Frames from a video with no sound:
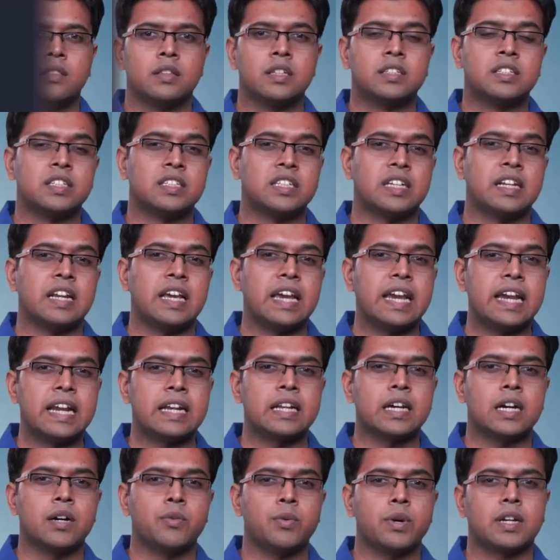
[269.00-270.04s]
This is an
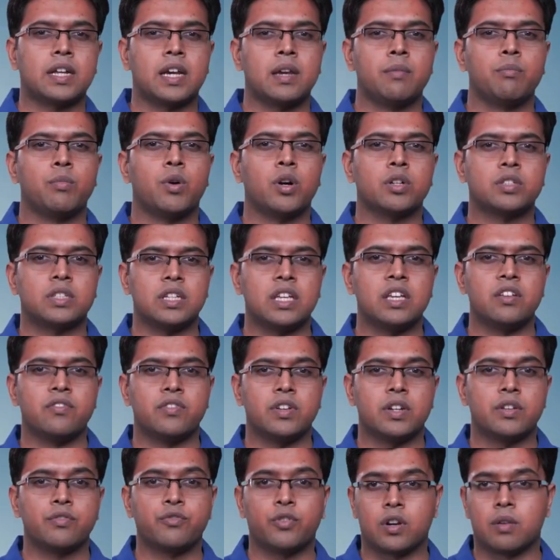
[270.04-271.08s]
8-hour time-boxed
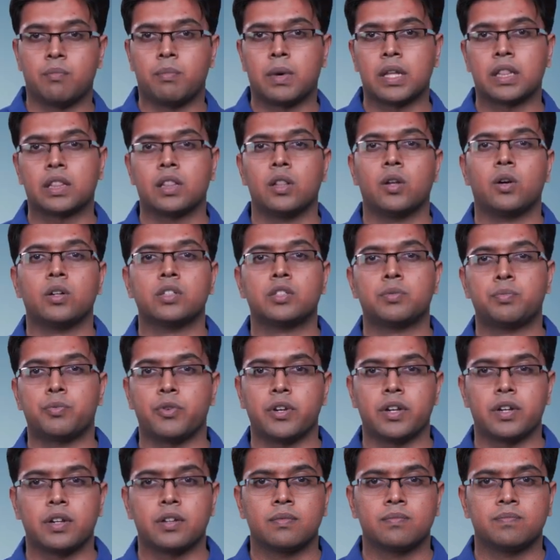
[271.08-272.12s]
event for a month-long
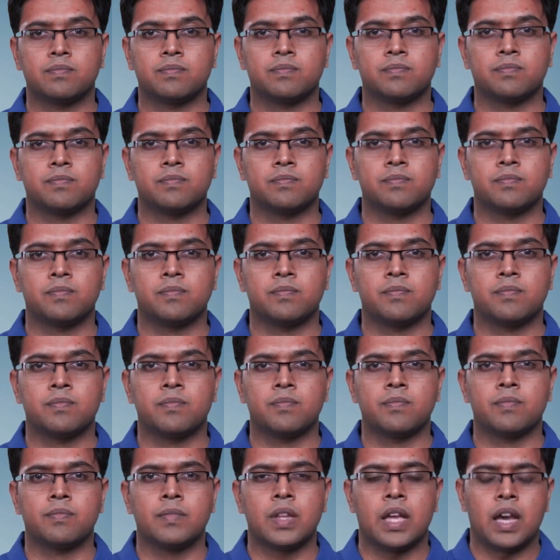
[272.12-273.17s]
sprint.
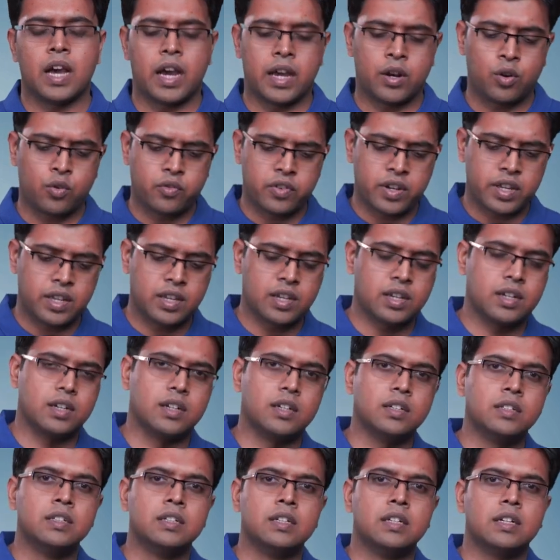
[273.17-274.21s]
And over
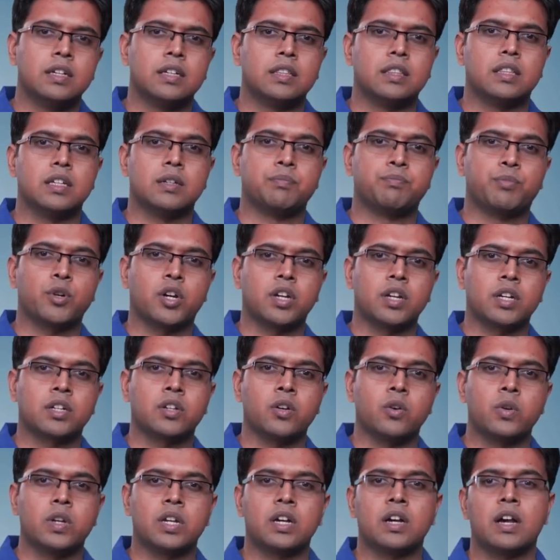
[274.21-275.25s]
here, the product
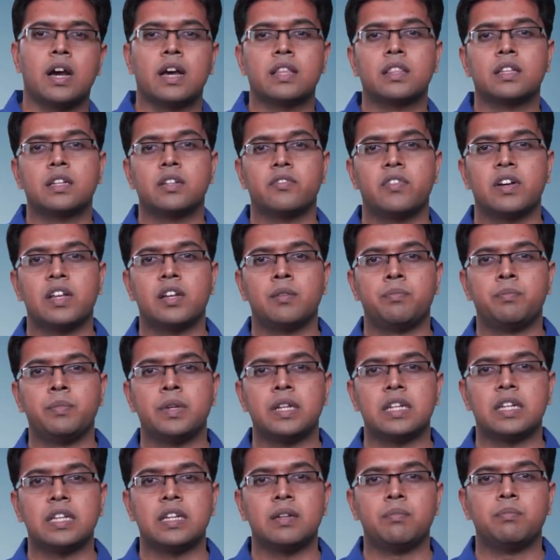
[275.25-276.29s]
owner and the
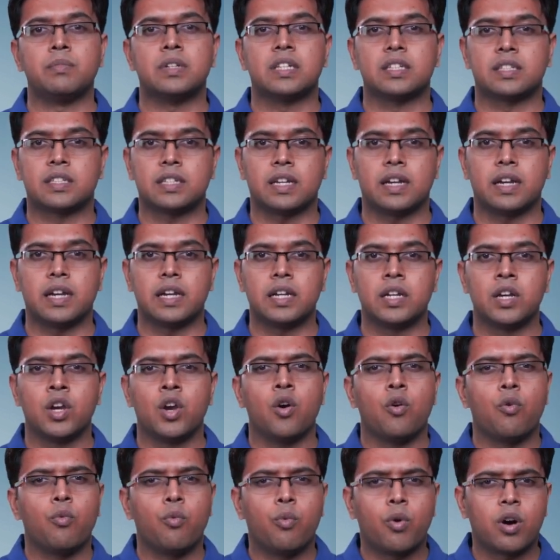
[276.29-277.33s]
development team decide
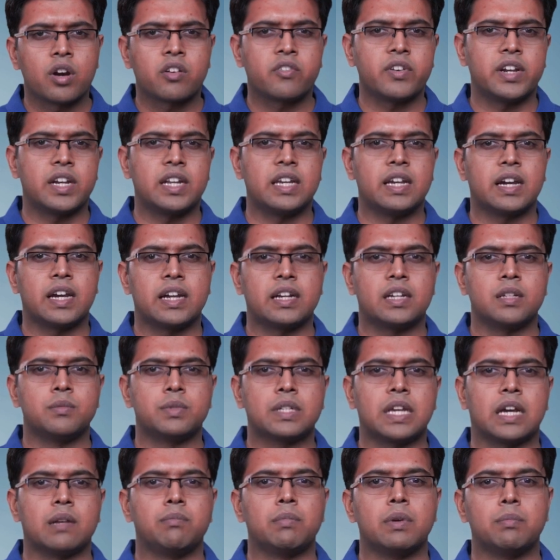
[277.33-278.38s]
what ready
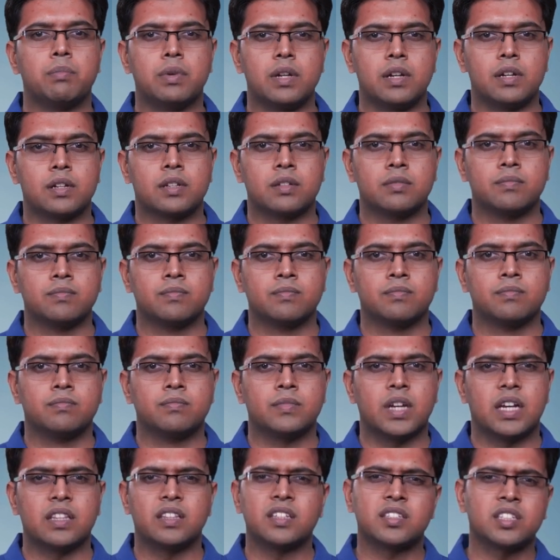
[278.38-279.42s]
items can be built.
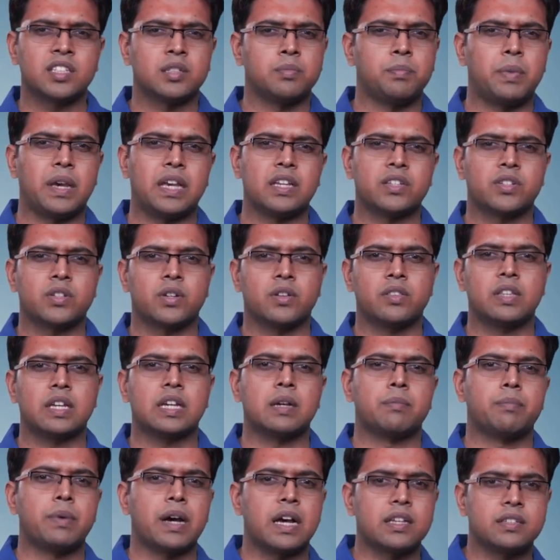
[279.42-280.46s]
And this is based on the
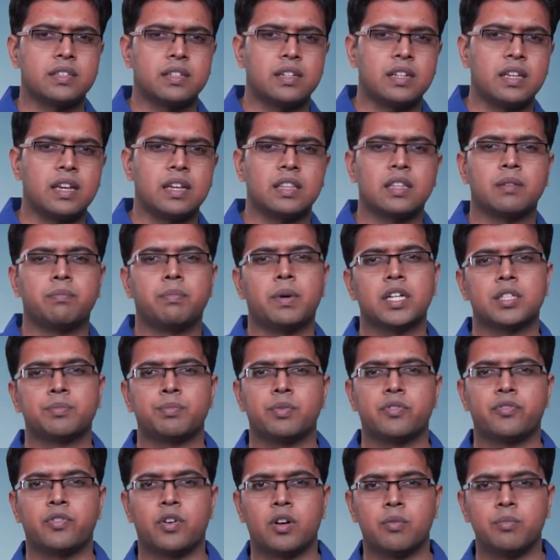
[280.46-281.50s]
capacity and the past
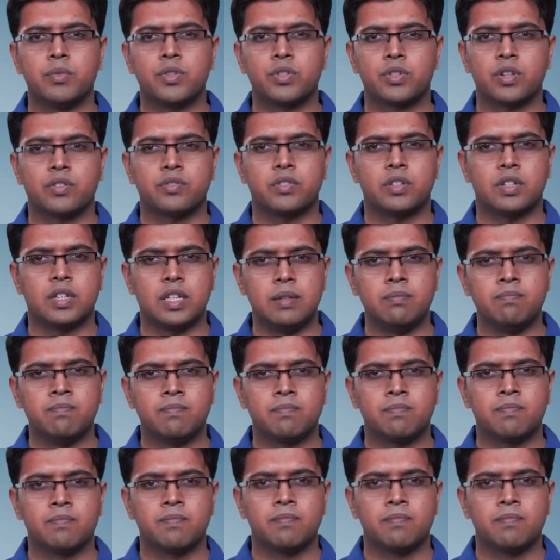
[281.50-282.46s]
performance of the team.